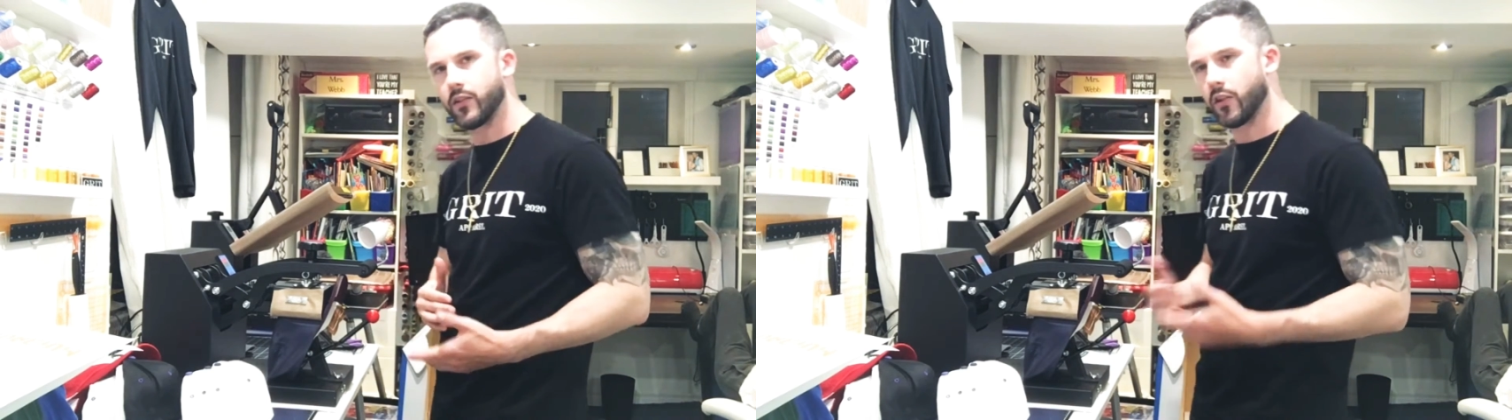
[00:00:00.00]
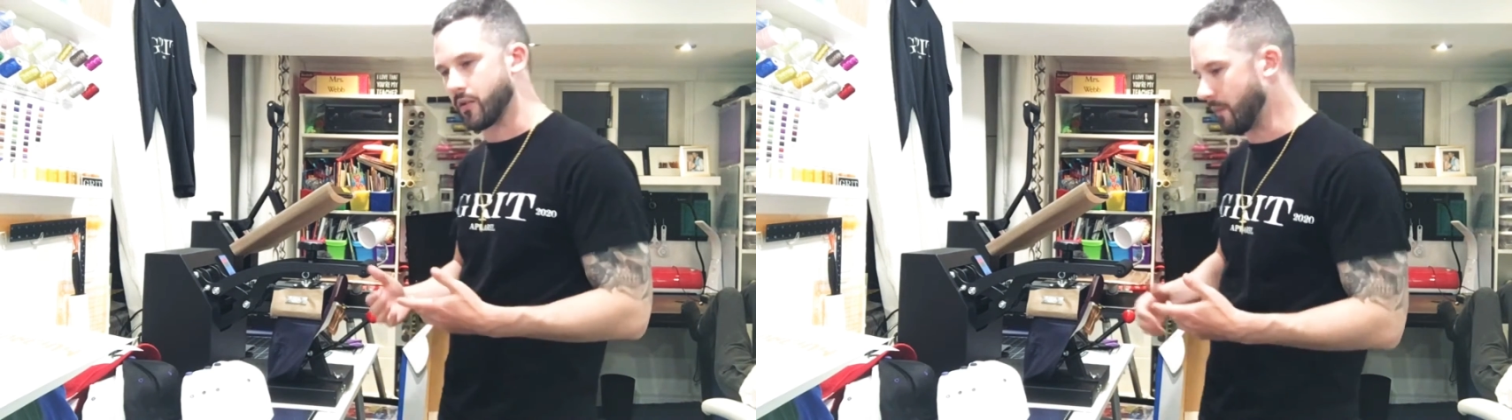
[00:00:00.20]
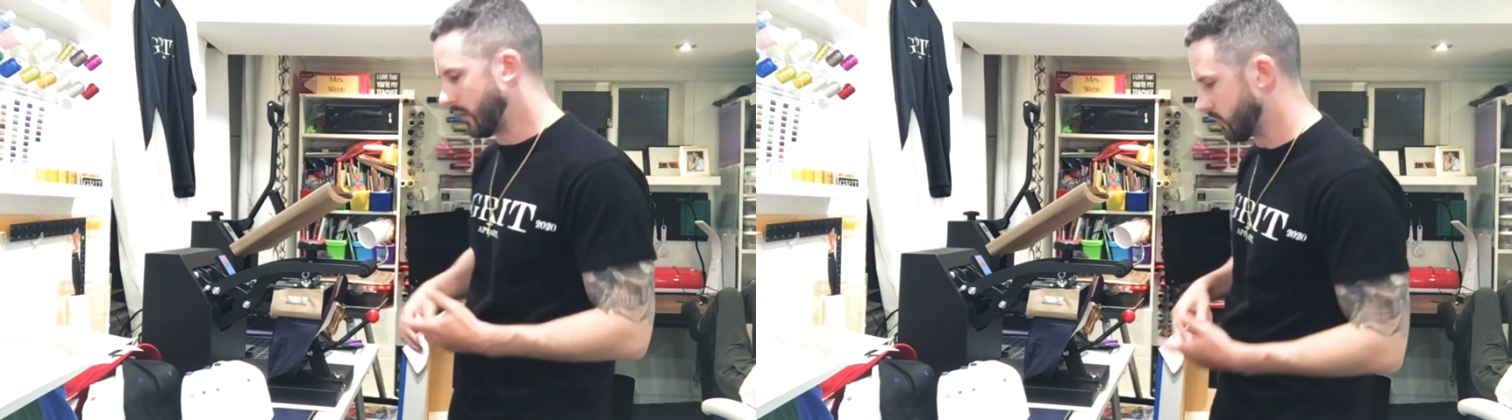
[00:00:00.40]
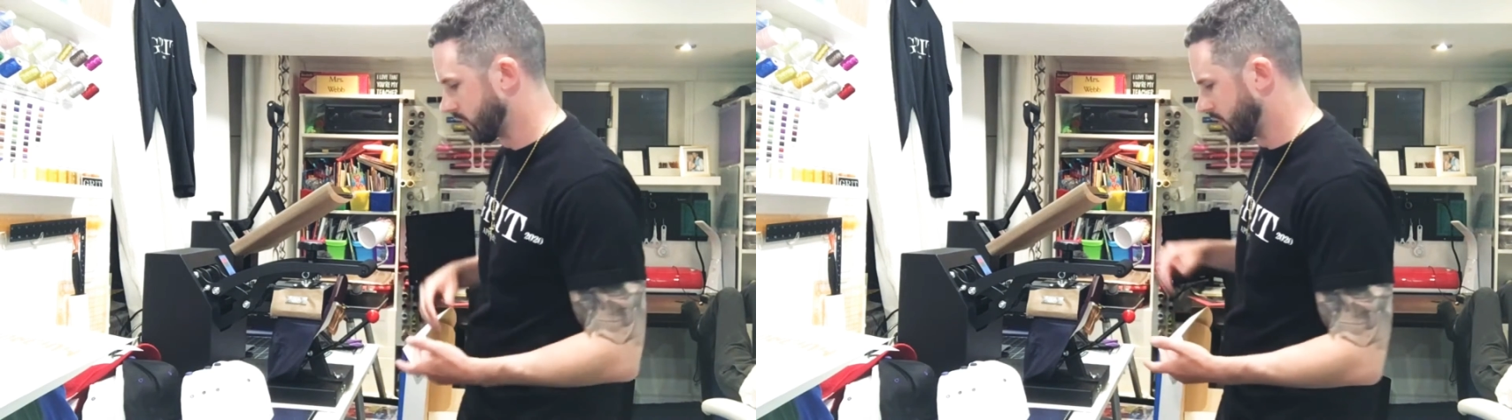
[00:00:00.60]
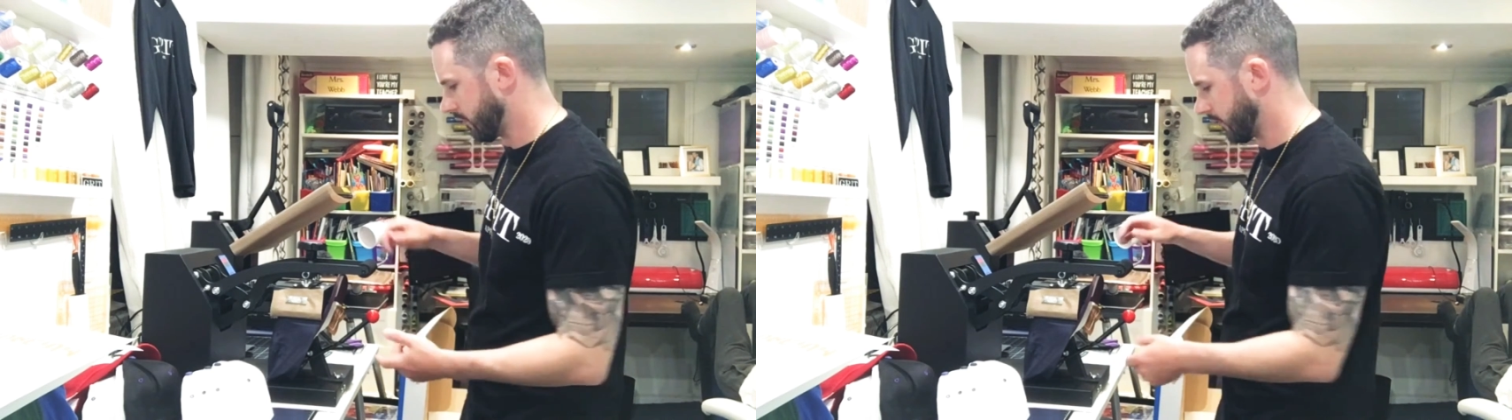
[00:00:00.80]
just to make
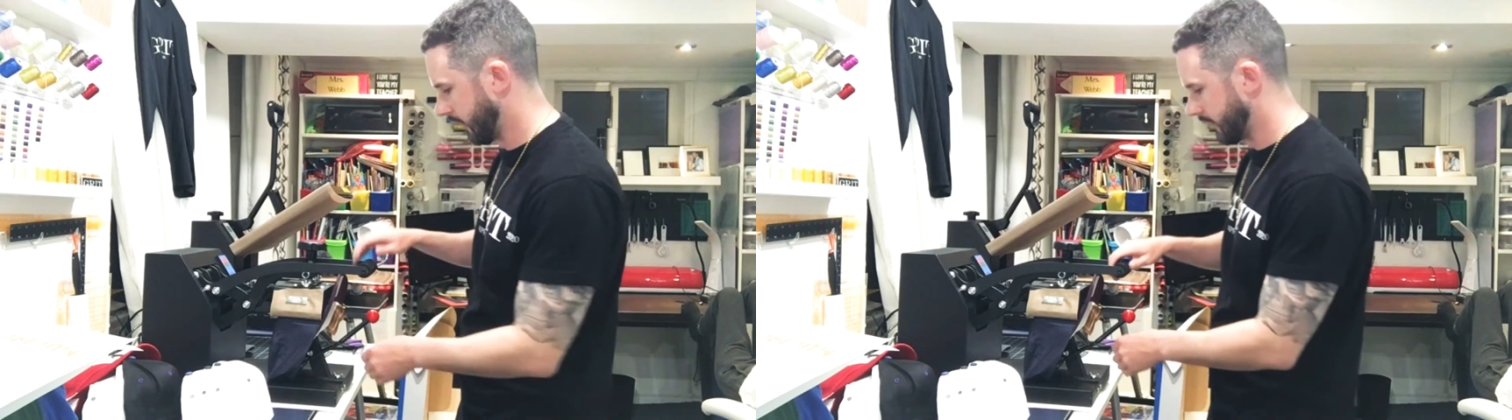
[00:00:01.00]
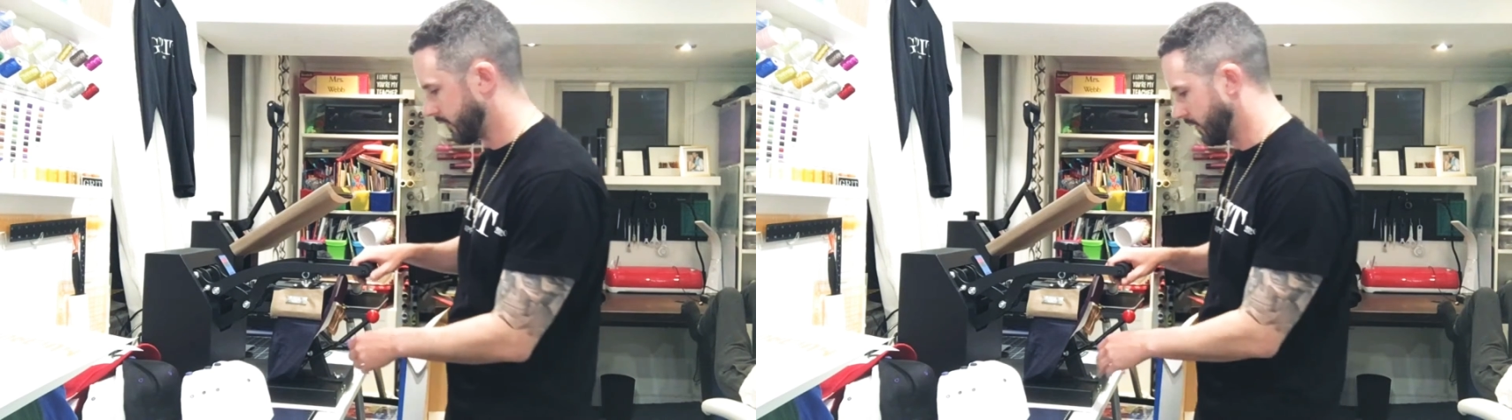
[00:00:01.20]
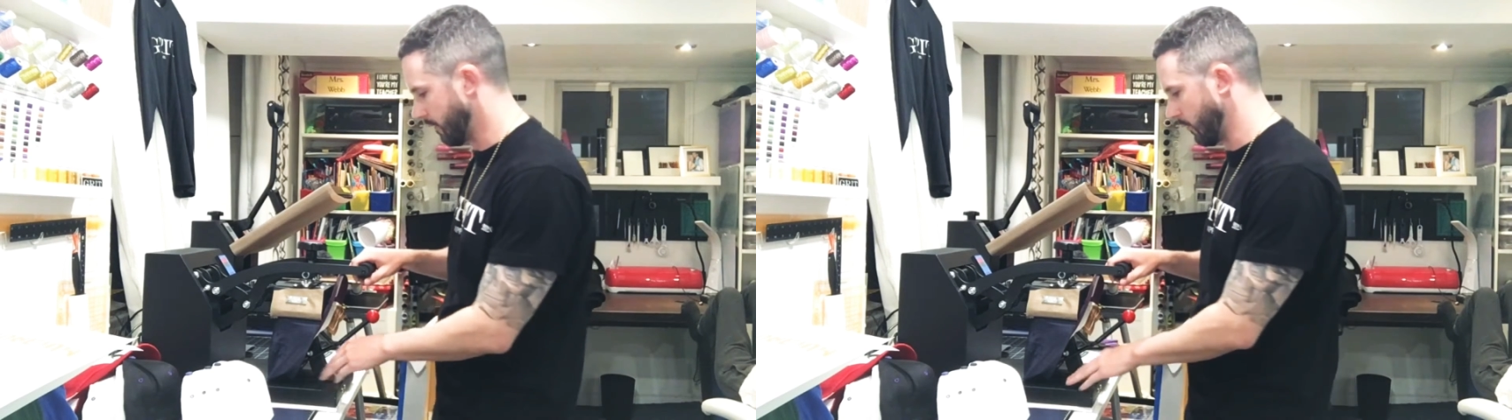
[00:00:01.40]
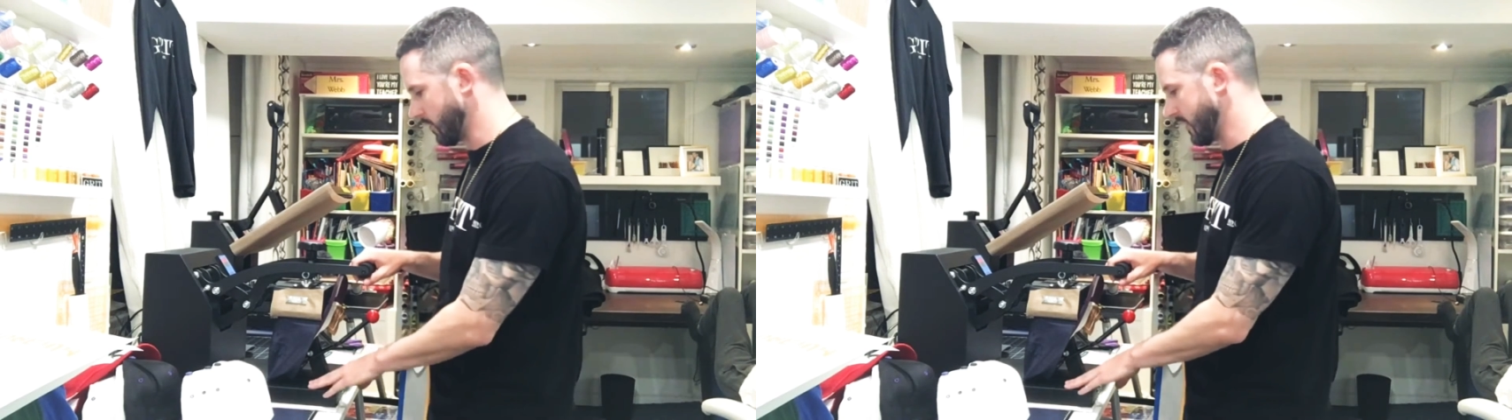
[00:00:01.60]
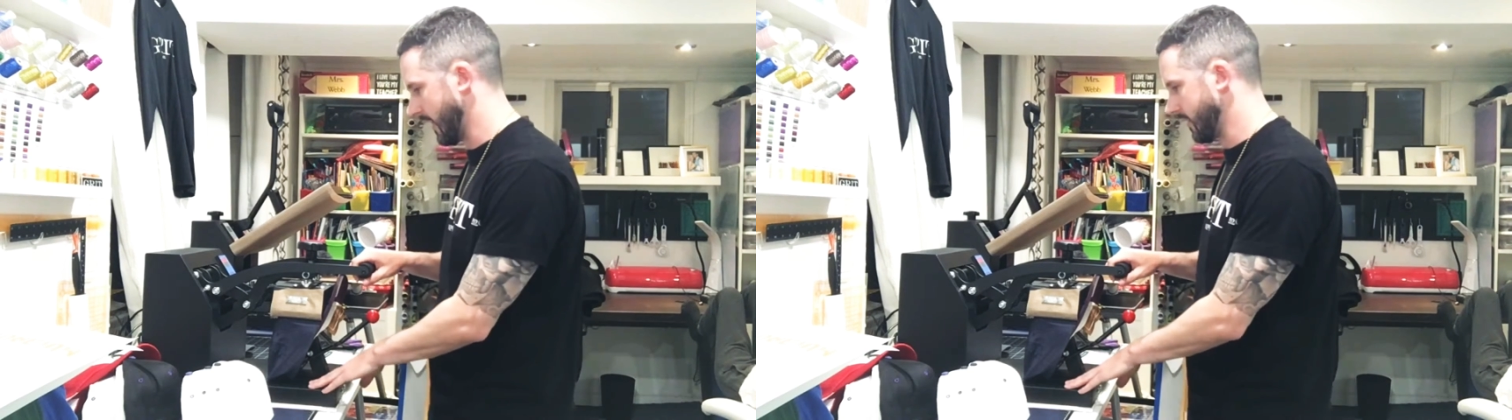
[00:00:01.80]
sure. Again, this is the first
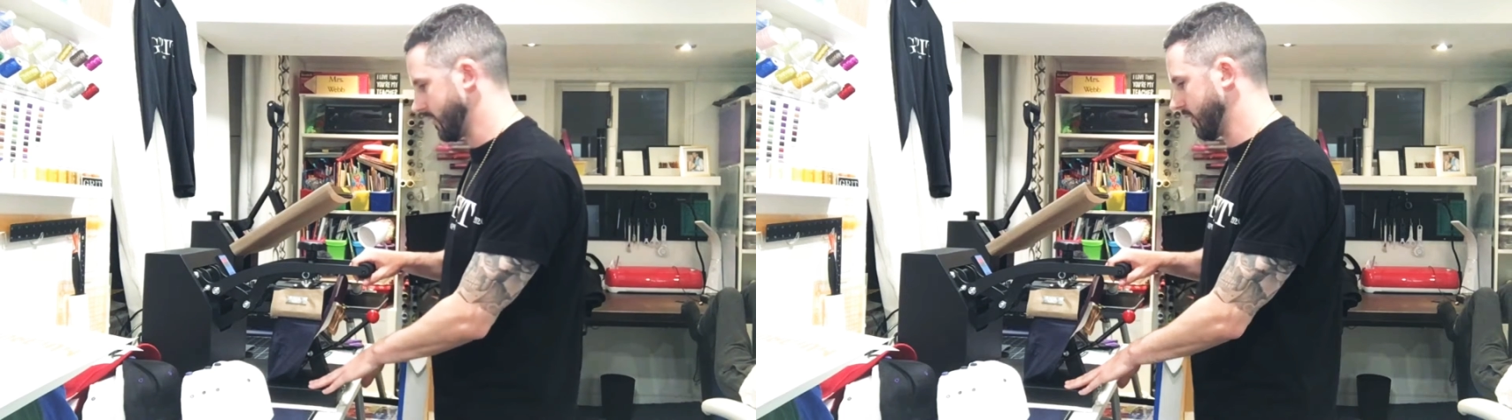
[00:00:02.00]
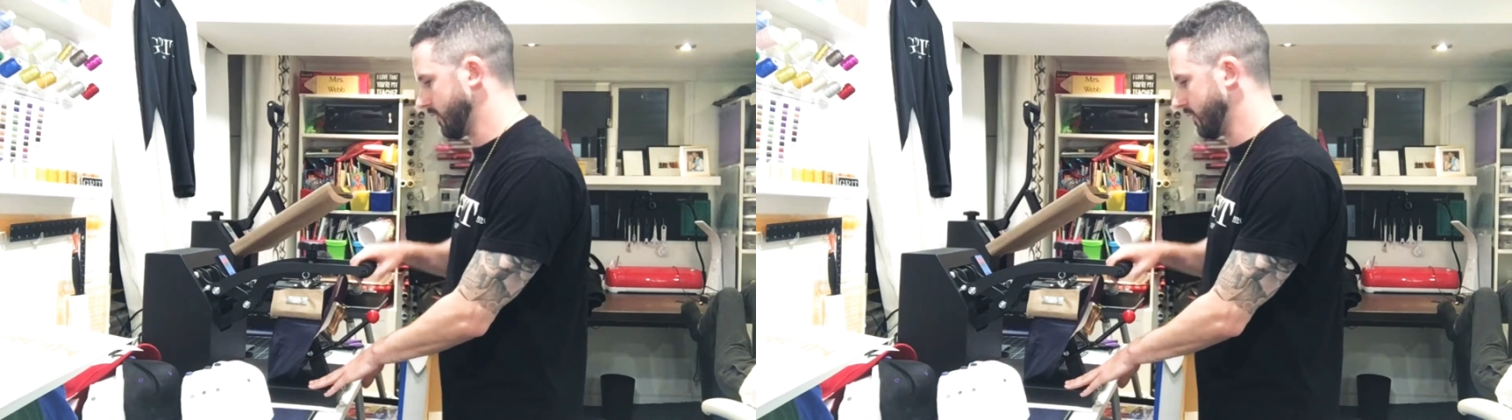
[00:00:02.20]
test.